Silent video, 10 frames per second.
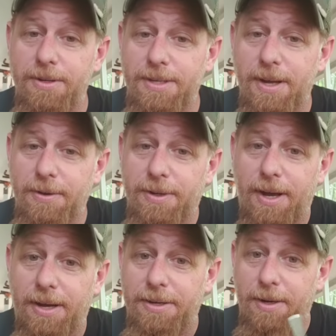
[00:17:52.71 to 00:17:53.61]
sales
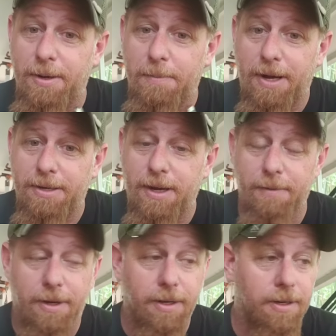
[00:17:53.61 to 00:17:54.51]
guy telling you to buy a
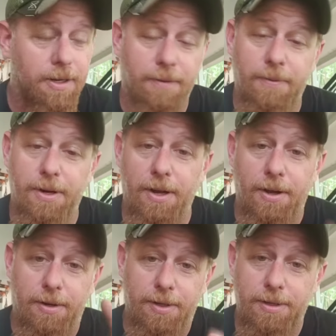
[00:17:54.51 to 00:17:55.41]
Chevy, and if he
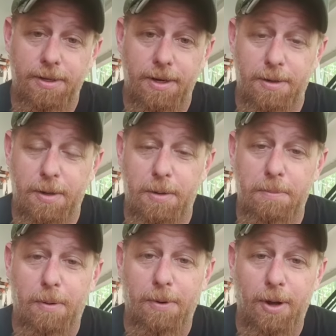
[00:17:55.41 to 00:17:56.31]
does, he's
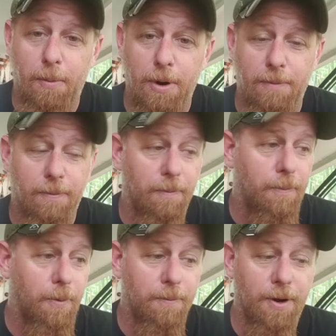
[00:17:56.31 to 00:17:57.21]
probably not working for
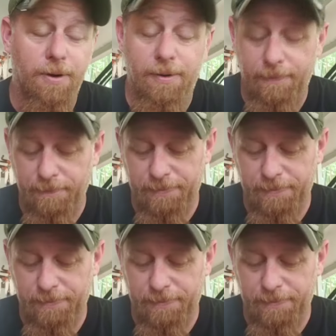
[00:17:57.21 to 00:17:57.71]
Ford very long.